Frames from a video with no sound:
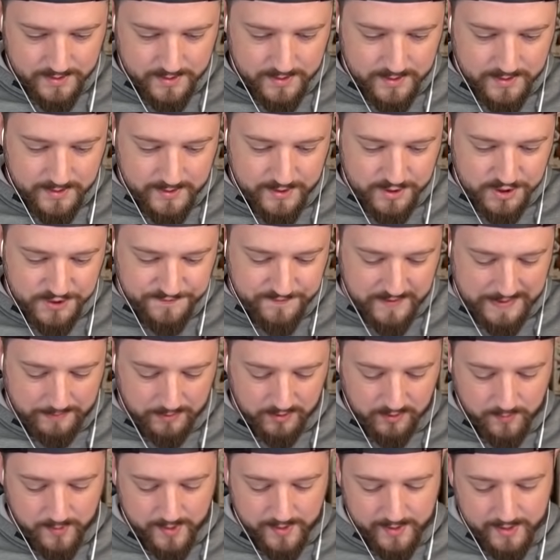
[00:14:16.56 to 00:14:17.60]
He can just fireball
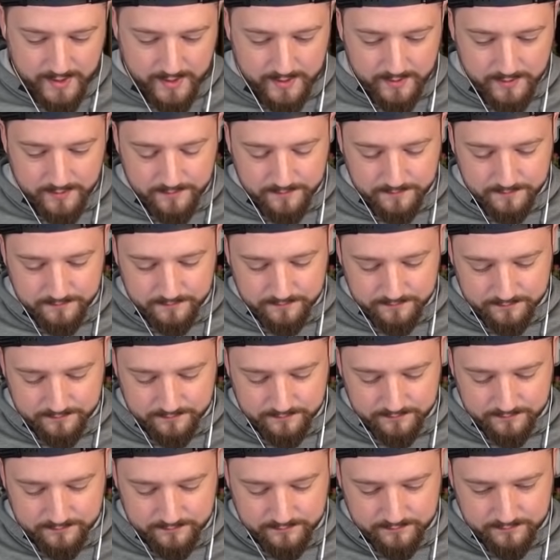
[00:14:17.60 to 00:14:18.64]
to win, eh?
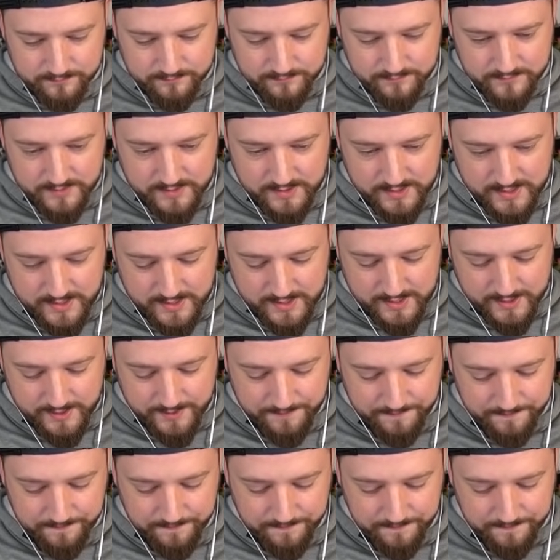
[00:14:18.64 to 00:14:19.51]
Yeah.